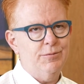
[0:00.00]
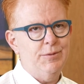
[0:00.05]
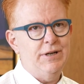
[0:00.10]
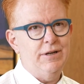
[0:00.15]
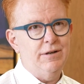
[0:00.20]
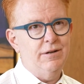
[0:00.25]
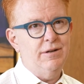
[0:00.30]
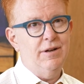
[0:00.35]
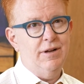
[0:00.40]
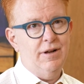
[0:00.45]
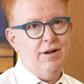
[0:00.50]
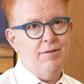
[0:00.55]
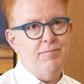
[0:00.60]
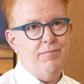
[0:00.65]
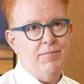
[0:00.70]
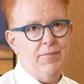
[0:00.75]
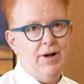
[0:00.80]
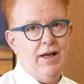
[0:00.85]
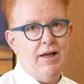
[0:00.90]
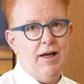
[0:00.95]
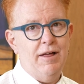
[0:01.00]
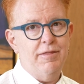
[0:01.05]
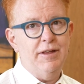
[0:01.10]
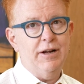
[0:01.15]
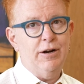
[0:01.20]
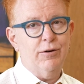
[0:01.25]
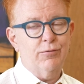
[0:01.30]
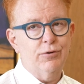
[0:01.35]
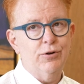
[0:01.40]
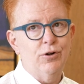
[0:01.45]
I mean, I
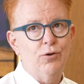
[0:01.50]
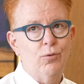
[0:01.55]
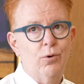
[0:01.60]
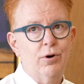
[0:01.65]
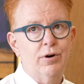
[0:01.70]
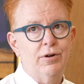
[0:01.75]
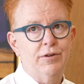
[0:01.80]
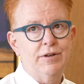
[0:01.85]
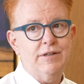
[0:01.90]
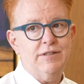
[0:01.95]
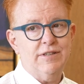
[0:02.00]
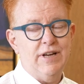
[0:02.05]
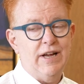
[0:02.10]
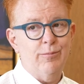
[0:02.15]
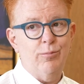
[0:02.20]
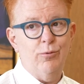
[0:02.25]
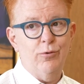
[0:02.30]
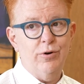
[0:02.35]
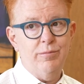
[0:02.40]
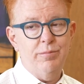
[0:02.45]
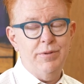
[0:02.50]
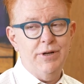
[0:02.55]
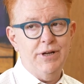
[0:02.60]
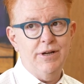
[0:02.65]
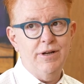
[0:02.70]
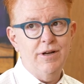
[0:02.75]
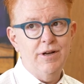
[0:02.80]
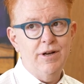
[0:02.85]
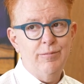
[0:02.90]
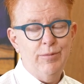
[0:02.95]
think a real world example would
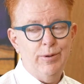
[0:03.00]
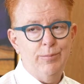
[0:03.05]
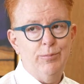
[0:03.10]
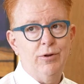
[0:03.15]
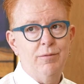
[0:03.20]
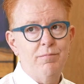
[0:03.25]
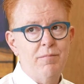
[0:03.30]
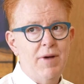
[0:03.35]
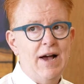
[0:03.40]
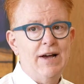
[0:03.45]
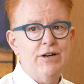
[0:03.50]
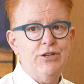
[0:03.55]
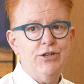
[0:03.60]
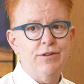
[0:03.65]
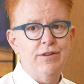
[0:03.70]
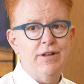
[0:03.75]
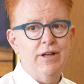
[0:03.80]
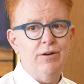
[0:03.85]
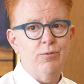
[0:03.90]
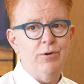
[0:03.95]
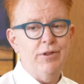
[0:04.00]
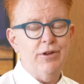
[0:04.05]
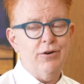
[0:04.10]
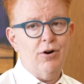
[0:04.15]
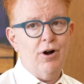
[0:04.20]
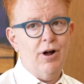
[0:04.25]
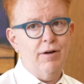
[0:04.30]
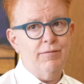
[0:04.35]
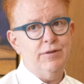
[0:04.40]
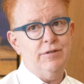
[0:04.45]
be people imagine that when
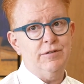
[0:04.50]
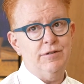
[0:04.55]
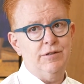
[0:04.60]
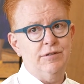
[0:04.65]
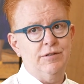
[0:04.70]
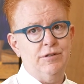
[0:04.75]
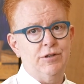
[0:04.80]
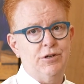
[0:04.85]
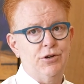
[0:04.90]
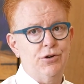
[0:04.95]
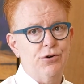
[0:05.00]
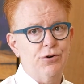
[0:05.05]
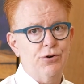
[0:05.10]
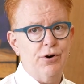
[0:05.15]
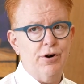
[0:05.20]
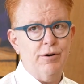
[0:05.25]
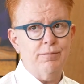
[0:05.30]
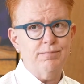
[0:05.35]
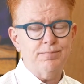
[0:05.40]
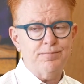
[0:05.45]
their office is secure,